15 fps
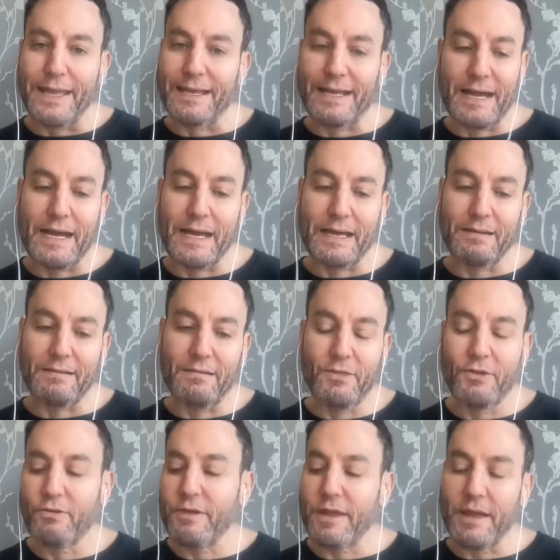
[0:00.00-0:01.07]
and Kyle.
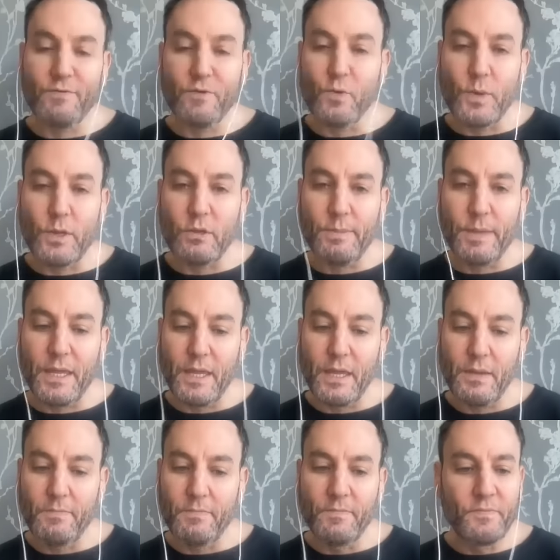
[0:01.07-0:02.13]
There never will
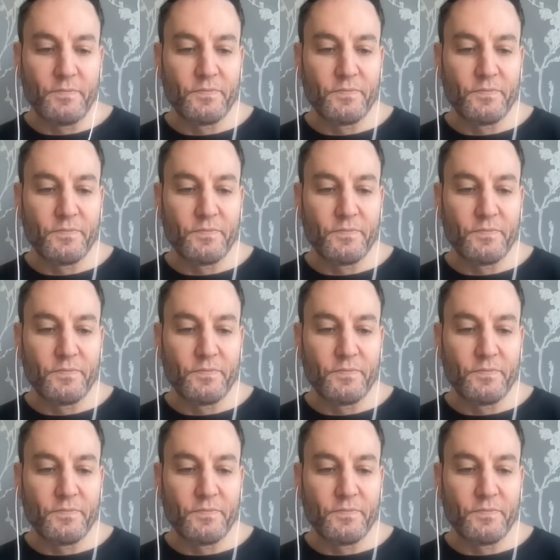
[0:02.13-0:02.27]
be.